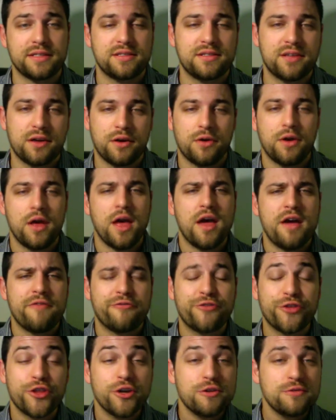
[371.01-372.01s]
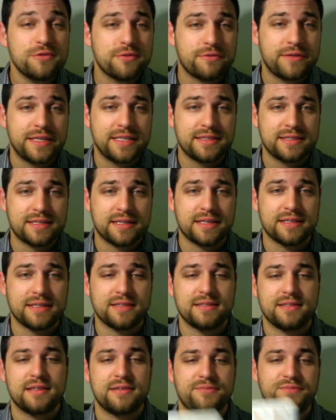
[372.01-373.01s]
So for those
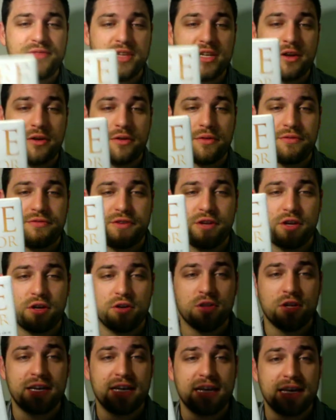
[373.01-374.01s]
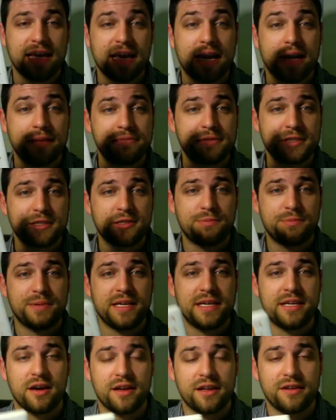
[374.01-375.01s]
reasons, if you're looking to get up to
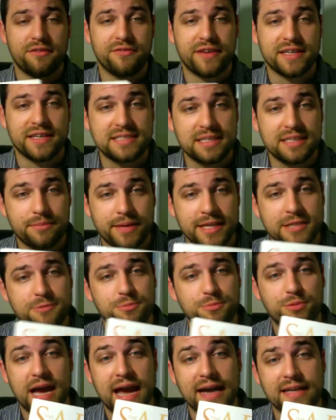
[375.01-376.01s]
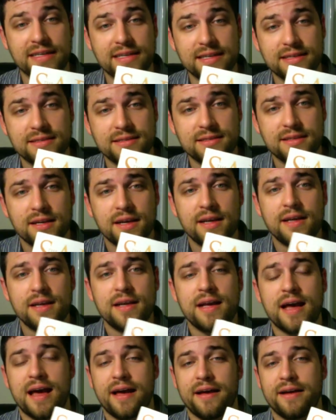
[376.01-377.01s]
speed on investing best practice,
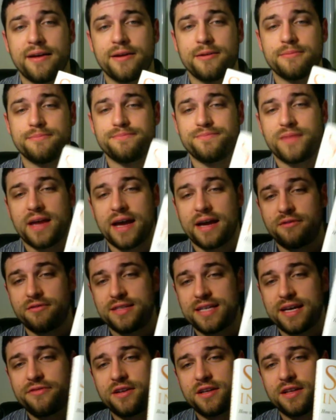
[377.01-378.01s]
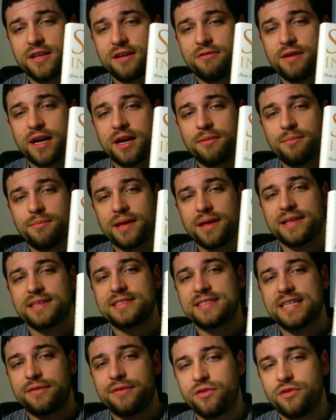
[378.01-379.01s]
I definitely recommend The
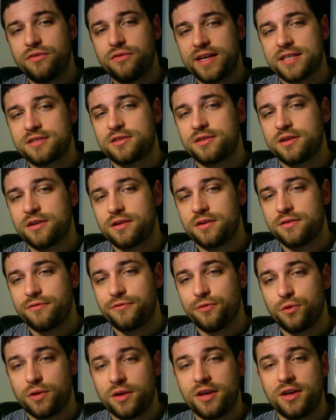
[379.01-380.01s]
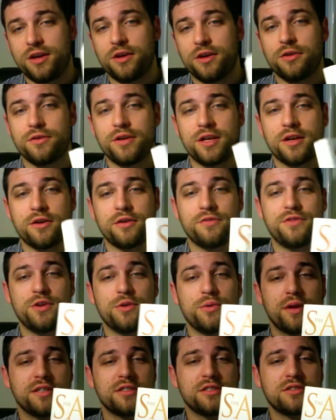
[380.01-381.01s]
Safe Investor for you. If you
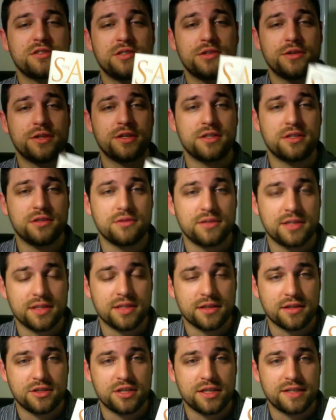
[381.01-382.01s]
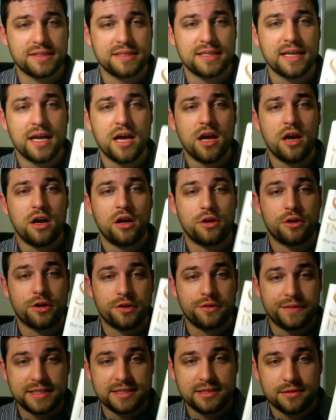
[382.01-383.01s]
want to just do your due diligence, earn a
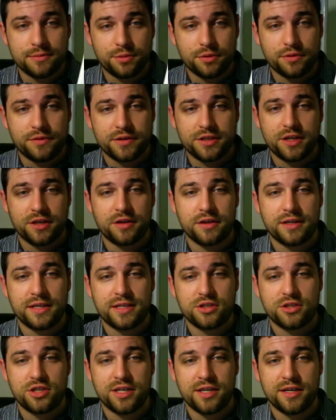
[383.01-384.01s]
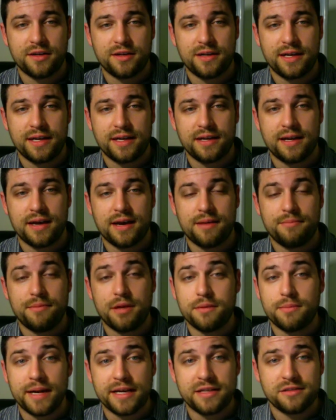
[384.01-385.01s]
reasonable return each year, and
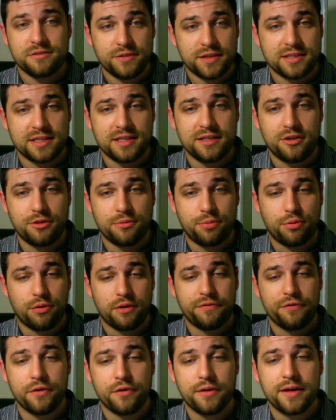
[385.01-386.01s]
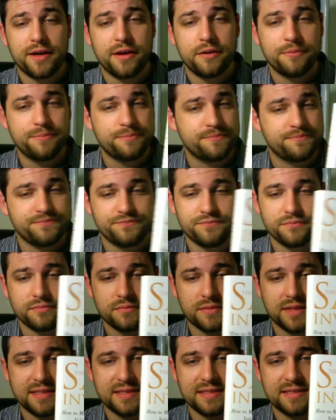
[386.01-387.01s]
minimize risk in your portfolio,
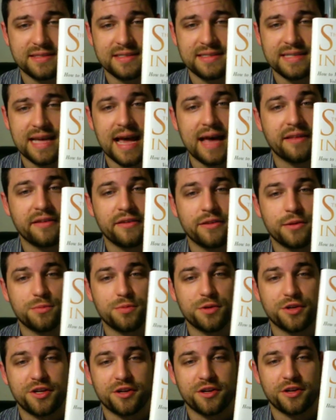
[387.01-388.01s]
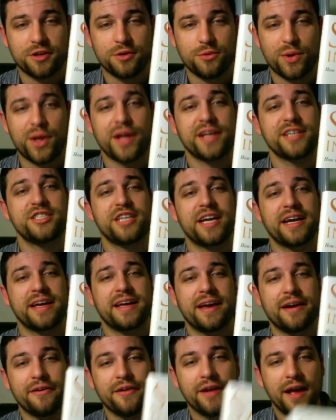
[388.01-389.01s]
this is exactly the book you're going to want to check
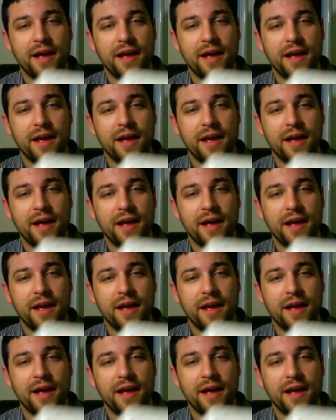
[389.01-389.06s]
out.